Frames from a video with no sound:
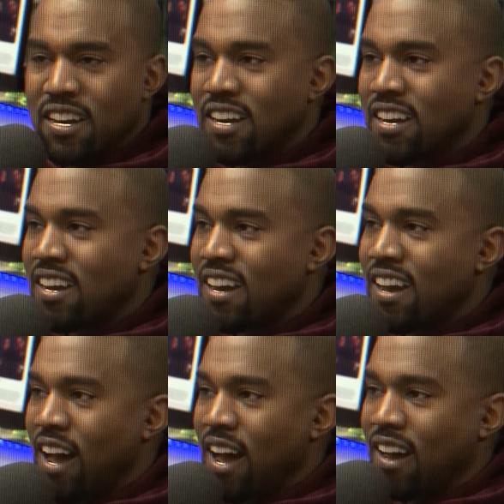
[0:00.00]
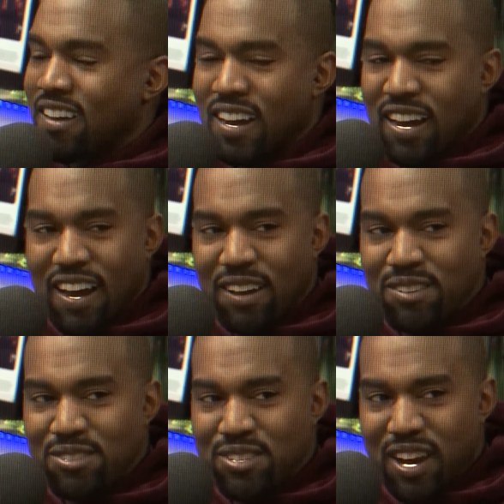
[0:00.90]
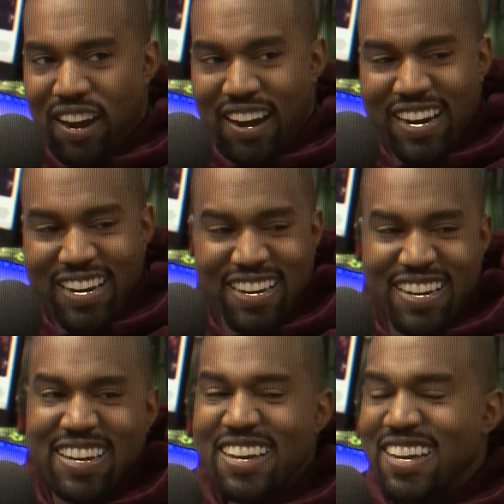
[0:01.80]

and then can turn on them because they're not getting what they want from them